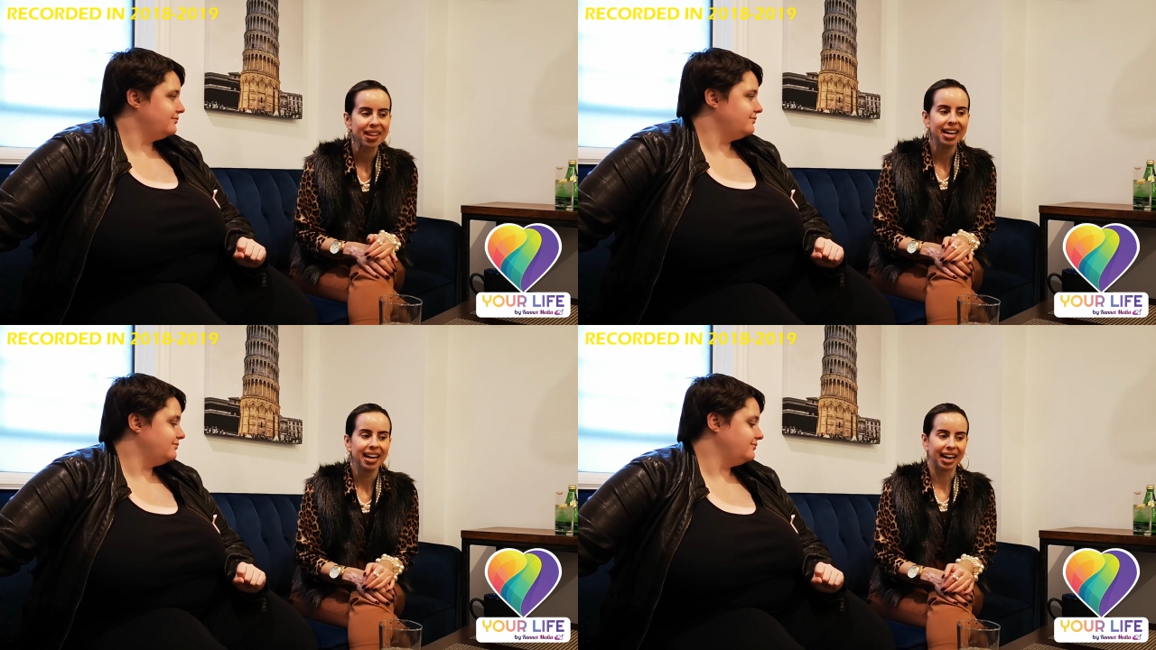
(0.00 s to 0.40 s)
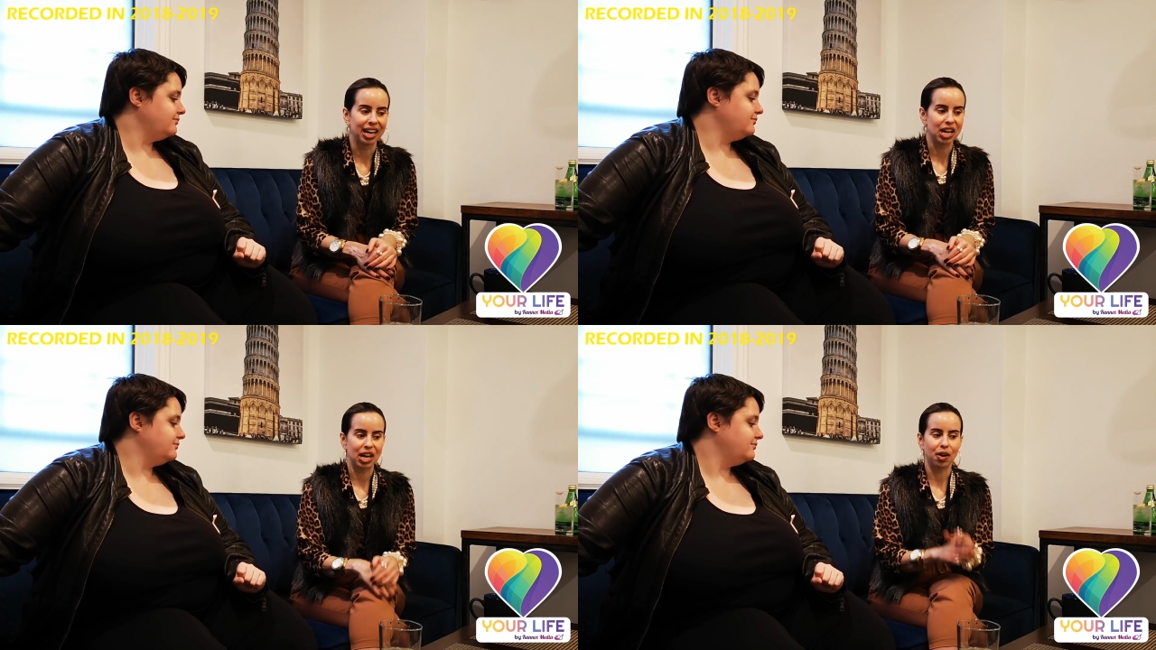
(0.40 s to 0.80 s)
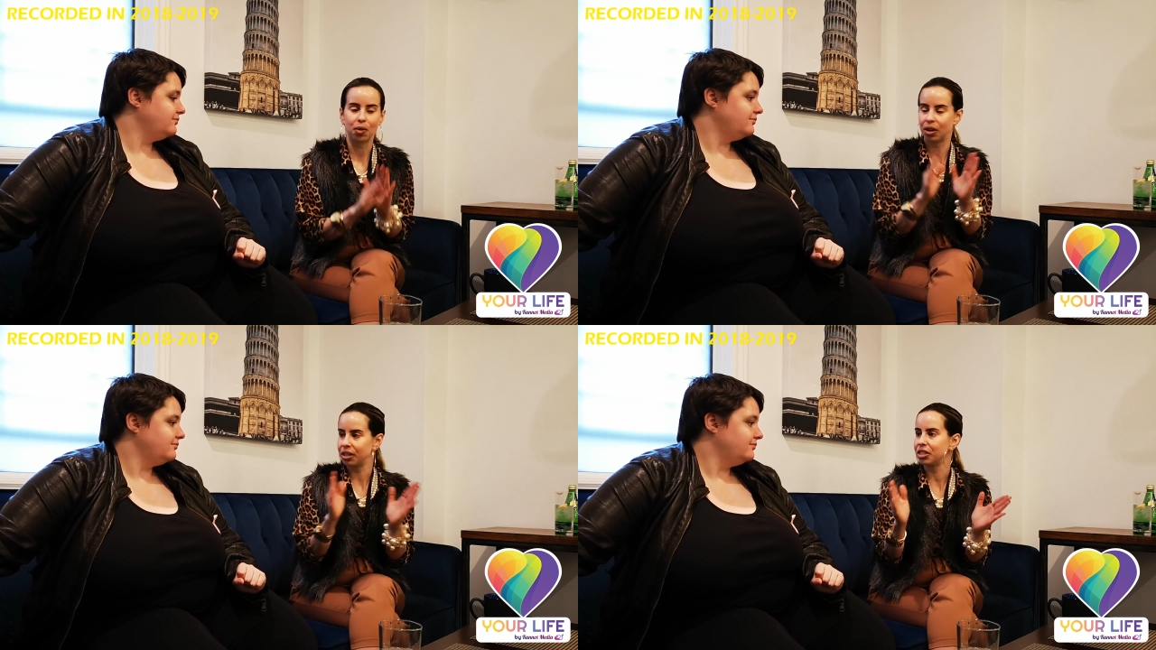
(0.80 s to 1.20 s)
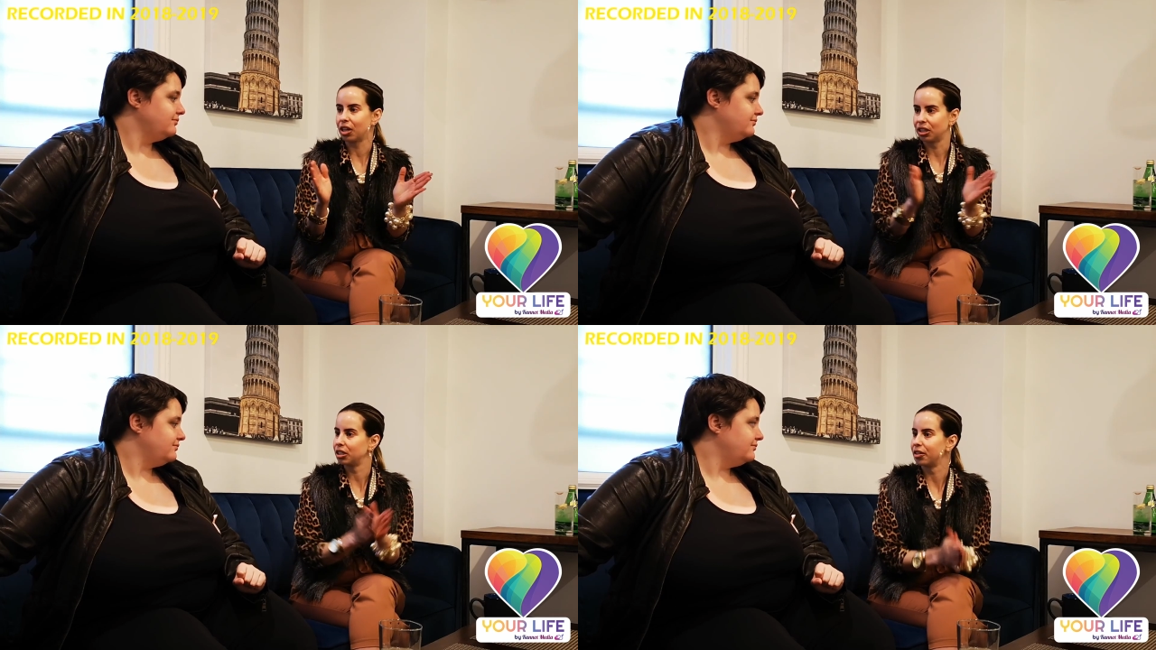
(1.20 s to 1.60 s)
Speaker 1: Uh, or
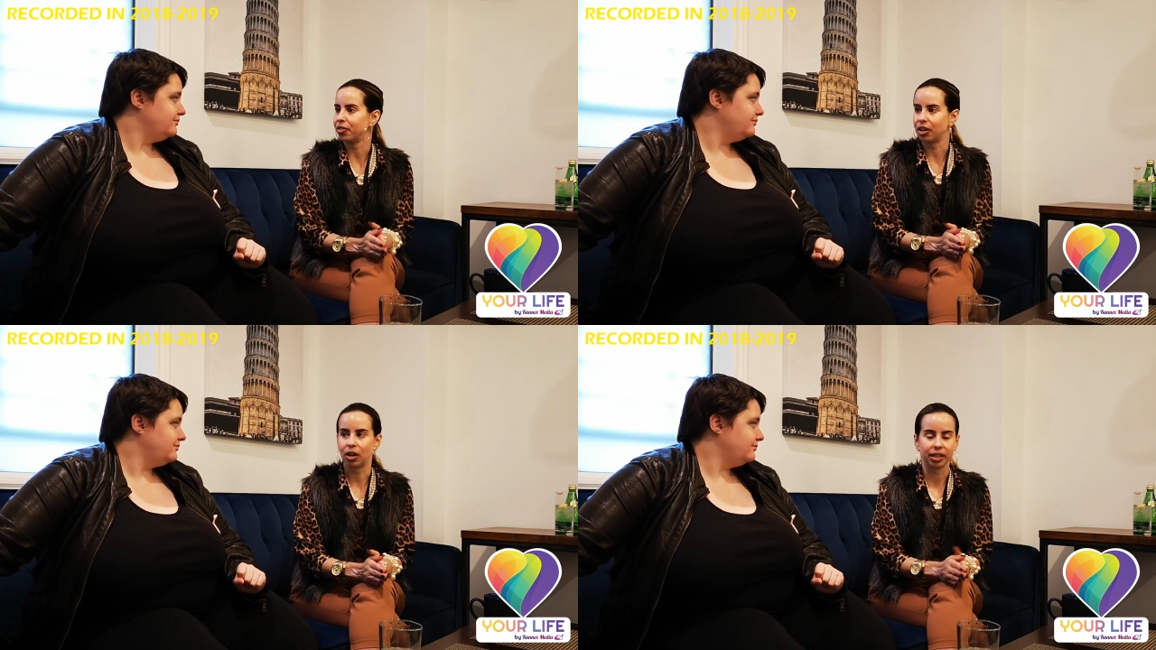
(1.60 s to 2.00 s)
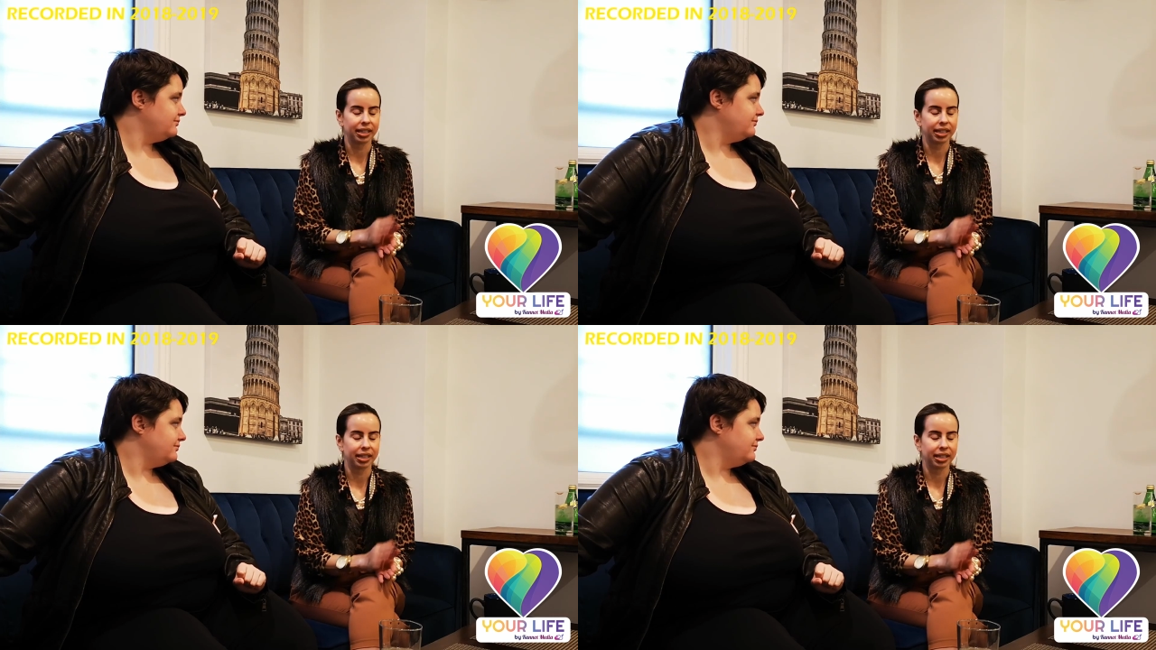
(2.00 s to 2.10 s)
Natasha Feghali.